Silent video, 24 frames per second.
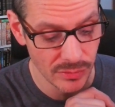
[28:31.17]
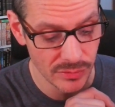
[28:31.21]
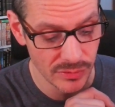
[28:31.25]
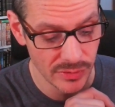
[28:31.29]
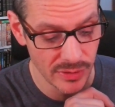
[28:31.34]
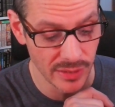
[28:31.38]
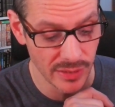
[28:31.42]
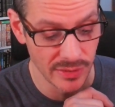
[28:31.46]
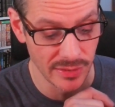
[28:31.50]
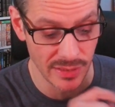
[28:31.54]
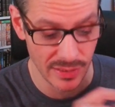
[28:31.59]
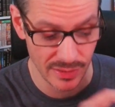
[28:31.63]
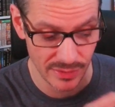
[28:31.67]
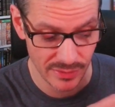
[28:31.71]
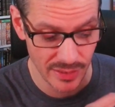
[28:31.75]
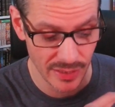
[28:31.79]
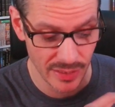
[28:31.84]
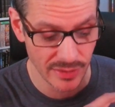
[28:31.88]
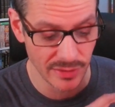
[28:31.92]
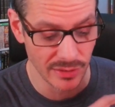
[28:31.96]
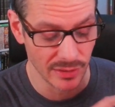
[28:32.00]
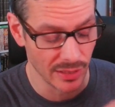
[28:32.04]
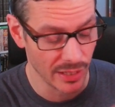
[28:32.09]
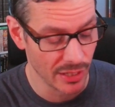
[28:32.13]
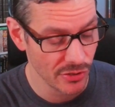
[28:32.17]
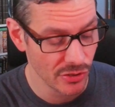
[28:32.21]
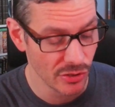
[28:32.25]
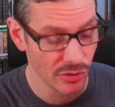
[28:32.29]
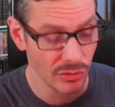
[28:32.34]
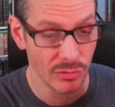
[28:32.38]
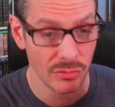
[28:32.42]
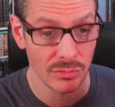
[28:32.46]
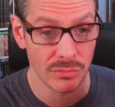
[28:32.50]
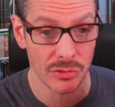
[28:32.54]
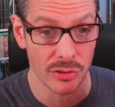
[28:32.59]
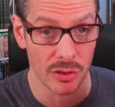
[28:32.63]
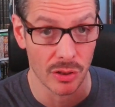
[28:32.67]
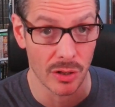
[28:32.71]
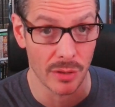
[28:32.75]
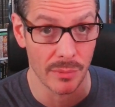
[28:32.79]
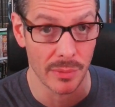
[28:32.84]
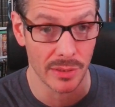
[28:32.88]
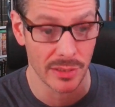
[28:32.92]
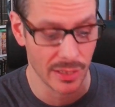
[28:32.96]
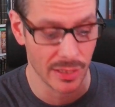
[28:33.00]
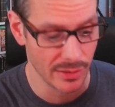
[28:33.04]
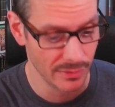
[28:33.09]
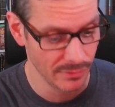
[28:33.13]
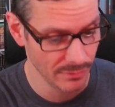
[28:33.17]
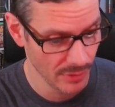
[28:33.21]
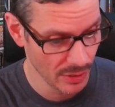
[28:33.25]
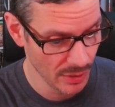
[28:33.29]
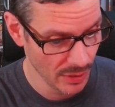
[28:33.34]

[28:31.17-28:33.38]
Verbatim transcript: techn- technological, sorry about that,